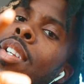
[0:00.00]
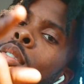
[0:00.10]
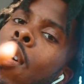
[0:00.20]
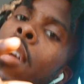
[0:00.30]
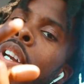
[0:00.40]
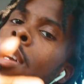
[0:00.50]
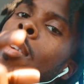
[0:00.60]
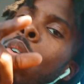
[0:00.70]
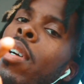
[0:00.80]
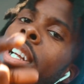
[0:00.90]
You already
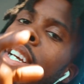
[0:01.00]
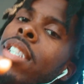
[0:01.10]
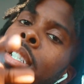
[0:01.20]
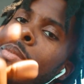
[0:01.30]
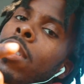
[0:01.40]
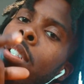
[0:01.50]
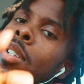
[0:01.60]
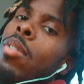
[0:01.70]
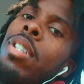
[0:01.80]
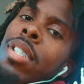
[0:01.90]
know who it is. It's
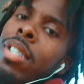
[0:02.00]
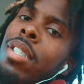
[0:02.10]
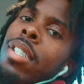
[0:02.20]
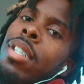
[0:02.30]
M'ster Lewis.